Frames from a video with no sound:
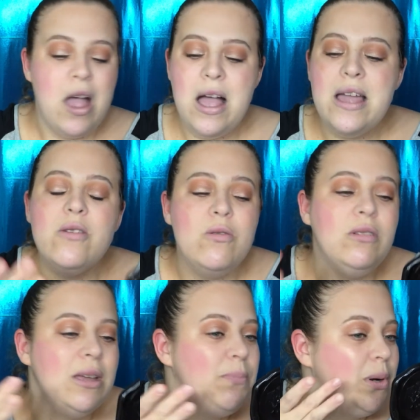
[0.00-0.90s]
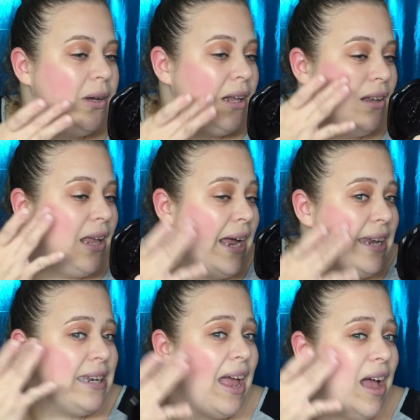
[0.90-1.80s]
I only put a
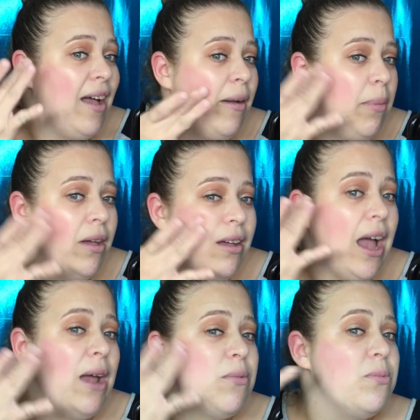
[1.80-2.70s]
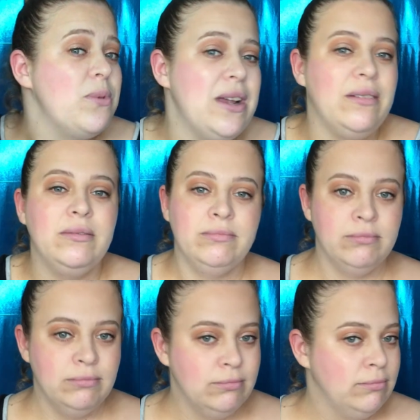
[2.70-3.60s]
light dab. I rip,
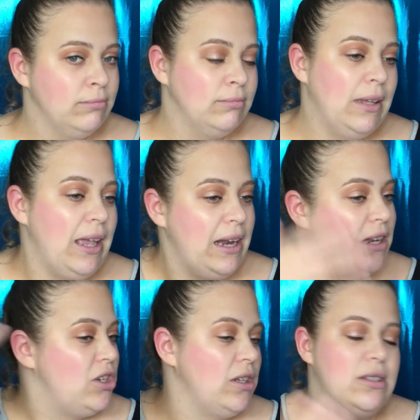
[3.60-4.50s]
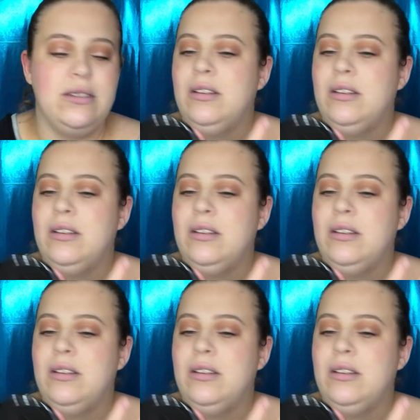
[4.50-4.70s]
and it just,